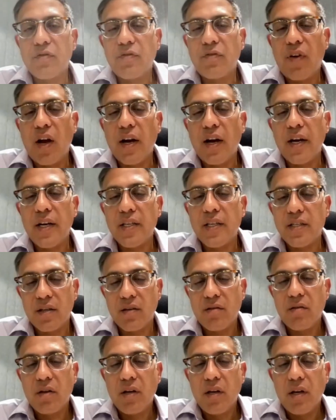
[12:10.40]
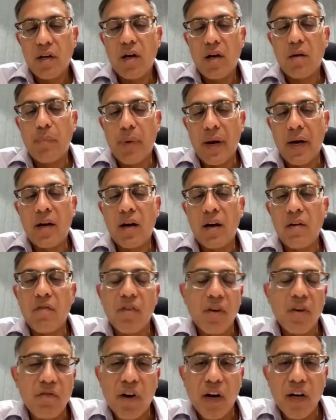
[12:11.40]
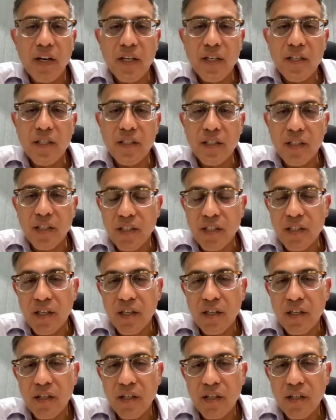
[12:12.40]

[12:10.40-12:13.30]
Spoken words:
far as competitive advantage is concerned?